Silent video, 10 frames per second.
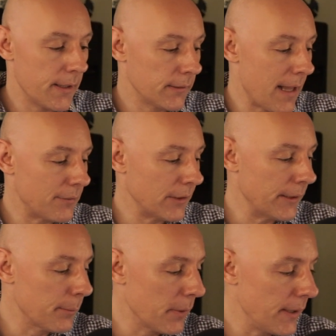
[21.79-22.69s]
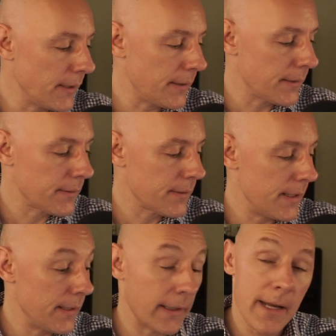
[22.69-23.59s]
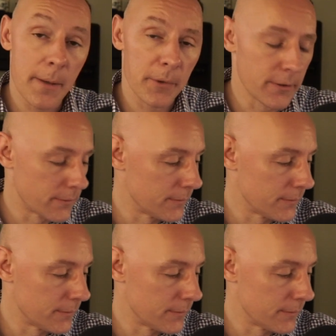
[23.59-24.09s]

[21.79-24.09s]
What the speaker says: lavalier mic and the camera.